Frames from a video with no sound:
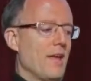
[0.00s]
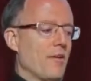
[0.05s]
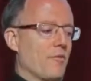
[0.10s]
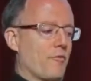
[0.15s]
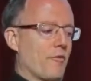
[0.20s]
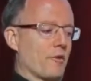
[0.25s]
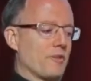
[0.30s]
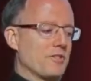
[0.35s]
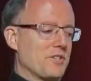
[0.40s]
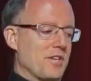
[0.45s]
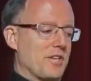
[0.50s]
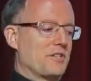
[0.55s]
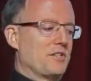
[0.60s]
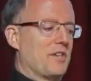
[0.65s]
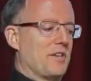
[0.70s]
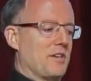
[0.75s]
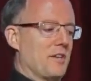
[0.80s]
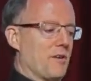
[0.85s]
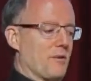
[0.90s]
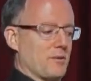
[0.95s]
for
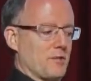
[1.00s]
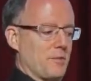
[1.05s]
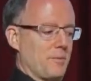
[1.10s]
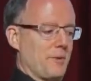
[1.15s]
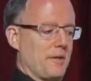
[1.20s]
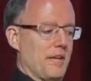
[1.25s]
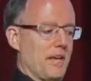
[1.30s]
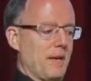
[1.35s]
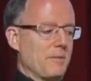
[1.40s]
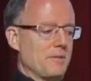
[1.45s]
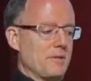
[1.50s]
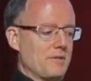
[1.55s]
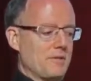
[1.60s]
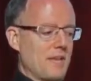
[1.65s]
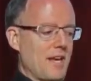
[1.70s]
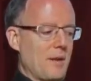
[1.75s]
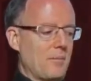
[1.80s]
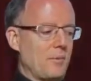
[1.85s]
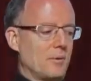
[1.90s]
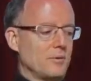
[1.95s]
16 years. She became
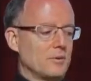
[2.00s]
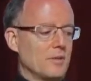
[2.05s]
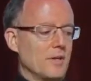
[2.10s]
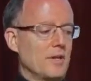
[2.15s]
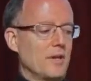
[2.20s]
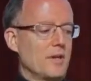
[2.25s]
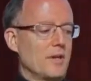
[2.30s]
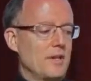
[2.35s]
disabled.